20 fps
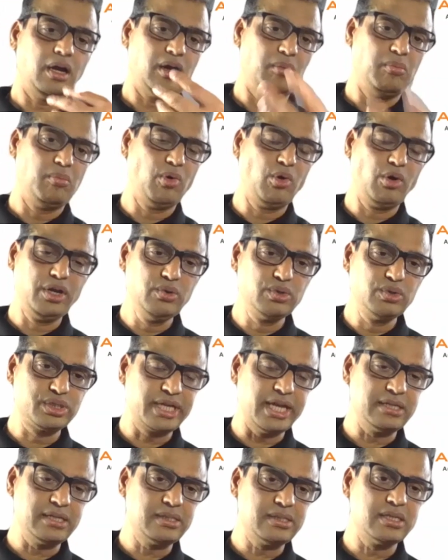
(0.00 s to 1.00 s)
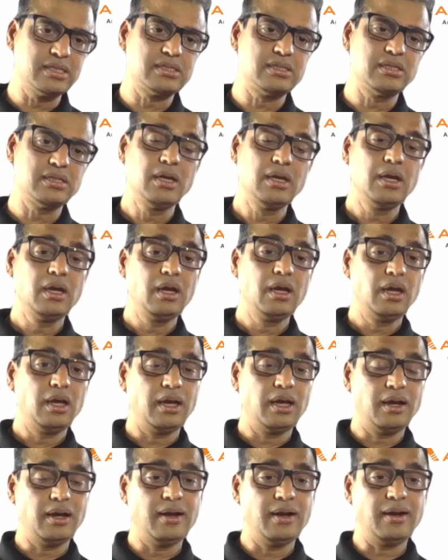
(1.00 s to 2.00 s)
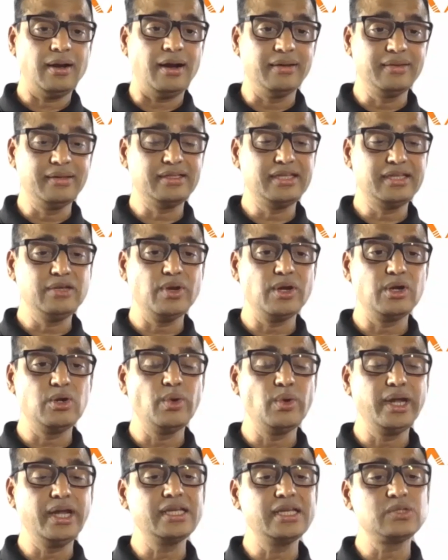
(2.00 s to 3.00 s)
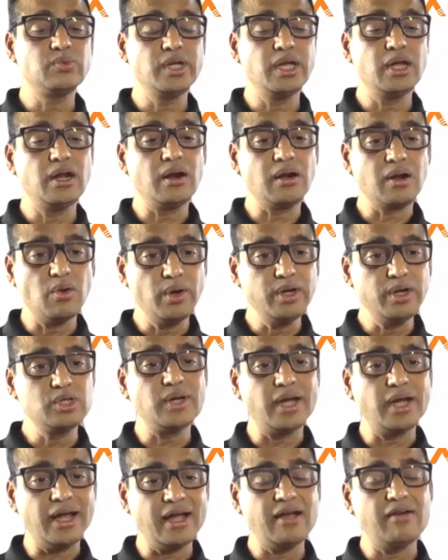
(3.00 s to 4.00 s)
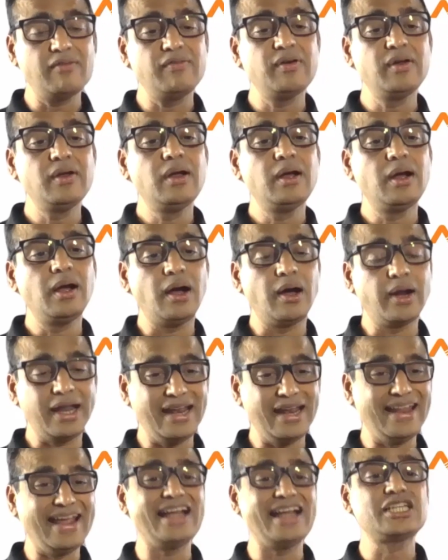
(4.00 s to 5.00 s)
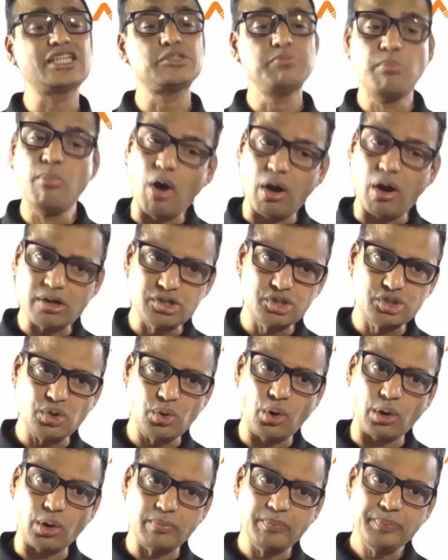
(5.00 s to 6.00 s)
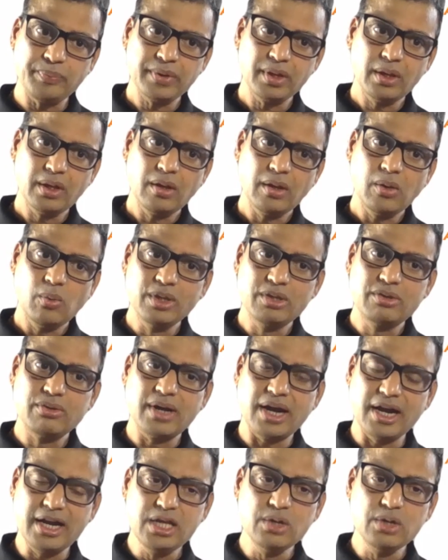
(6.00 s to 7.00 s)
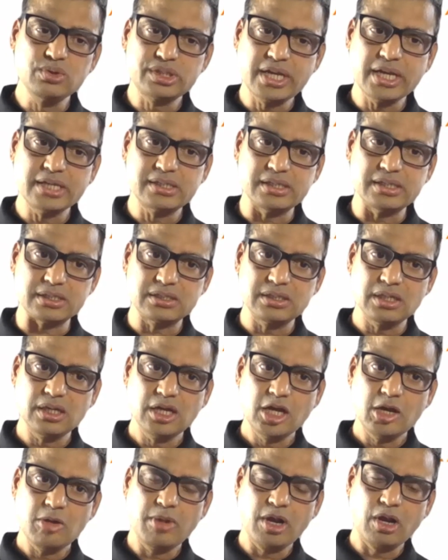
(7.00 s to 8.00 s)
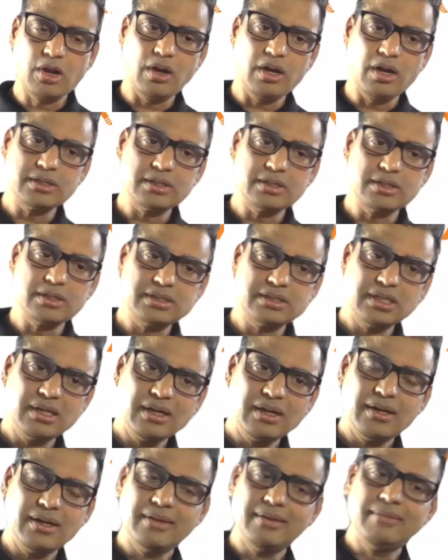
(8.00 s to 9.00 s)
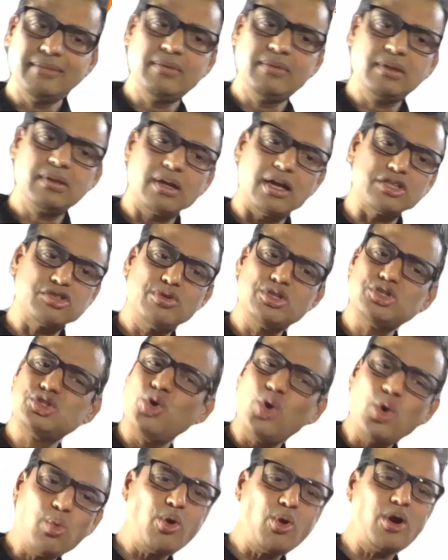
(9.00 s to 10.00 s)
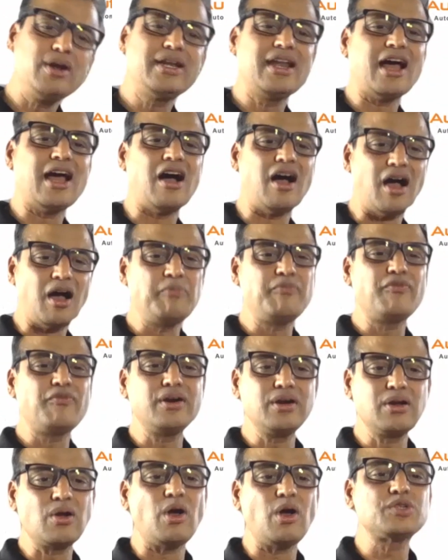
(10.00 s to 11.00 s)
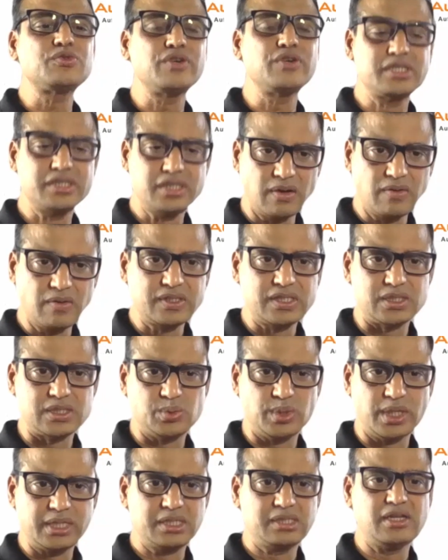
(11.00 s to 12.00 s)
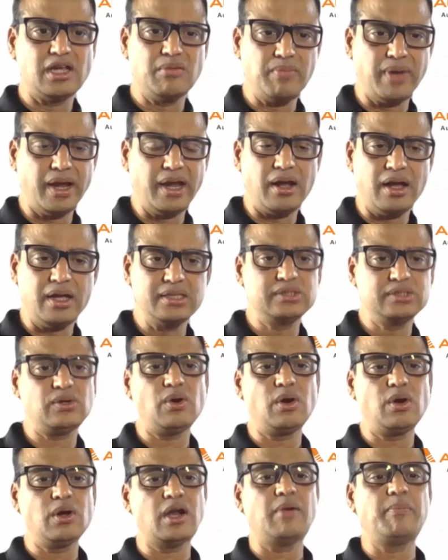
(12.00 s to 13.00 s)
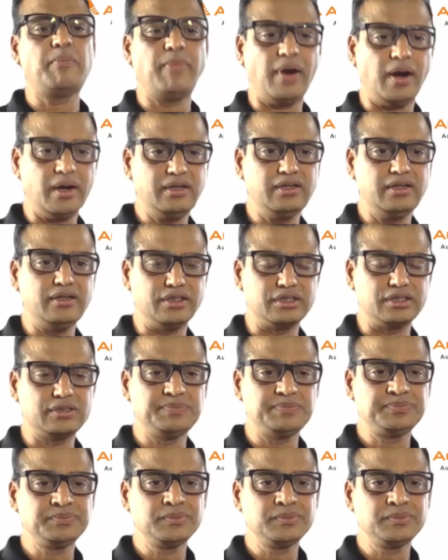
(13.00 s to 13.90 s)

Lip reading: more use cases. Other thing we're doing is we are going to have our enhanced bot store with ready use cases, because customers don't want that upfront cost for services, whether it's done by us or our partners.